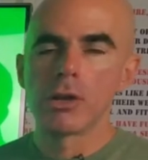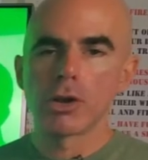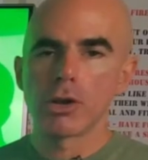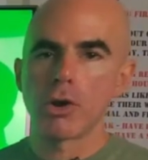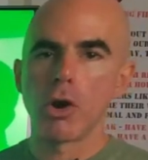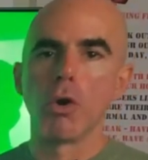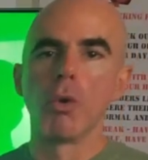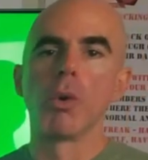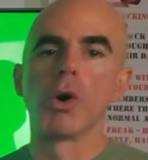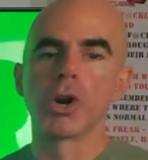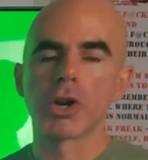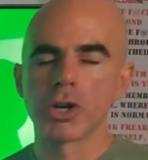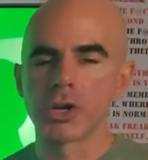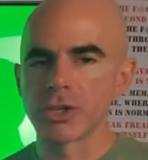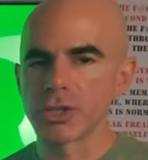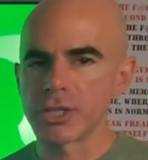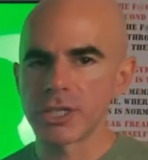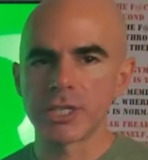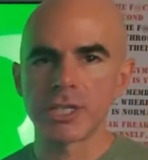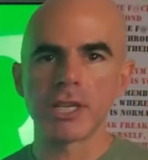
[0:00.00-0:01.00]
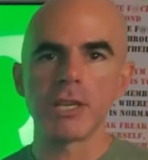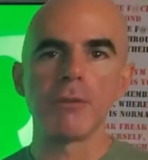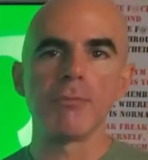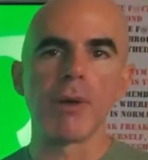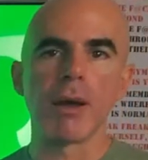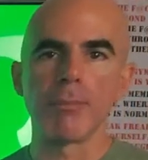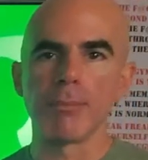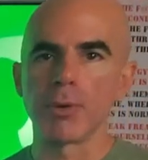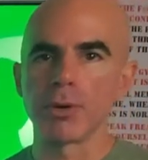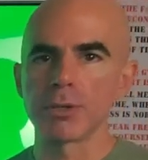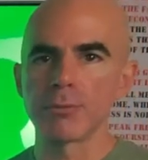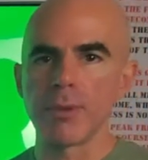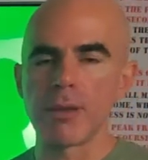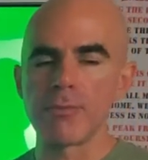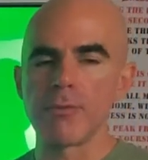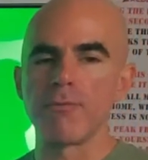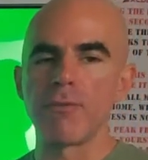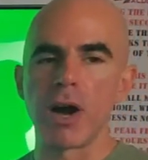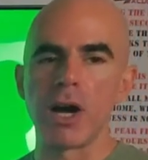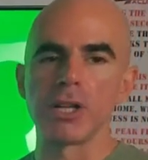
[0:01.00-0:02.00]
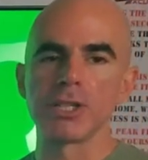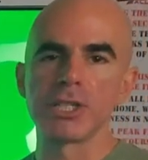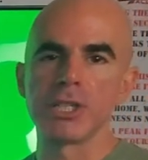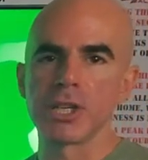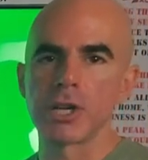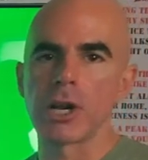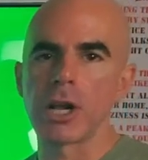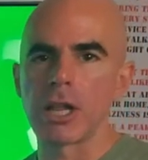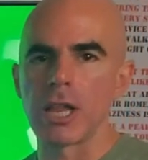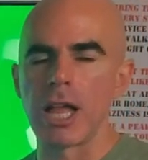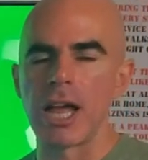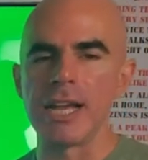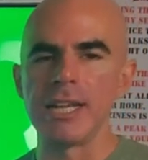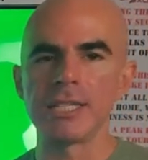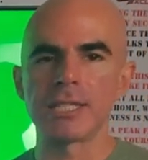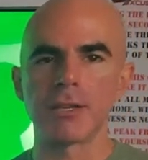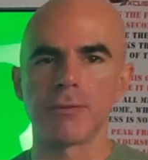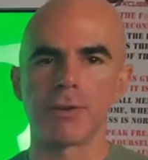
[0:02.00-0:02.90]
coworkers, team members, maybe volunteer clients